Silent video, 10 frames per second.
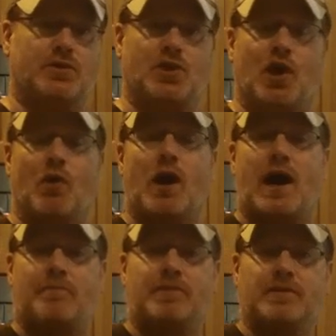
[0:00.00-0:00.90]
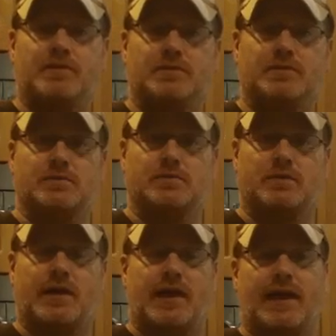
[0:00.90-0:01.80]
go up
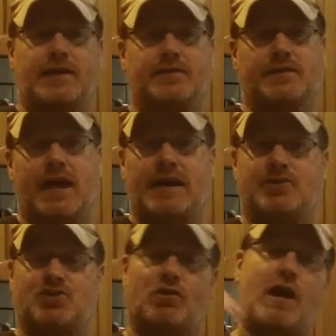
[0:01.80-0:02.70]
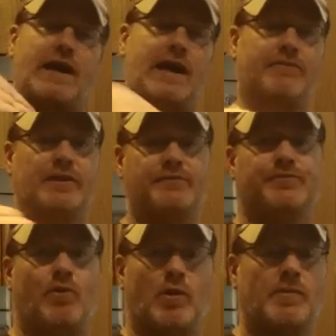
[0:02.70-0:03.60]
and try every
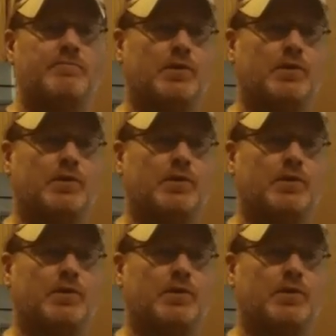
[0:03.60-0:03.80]
form of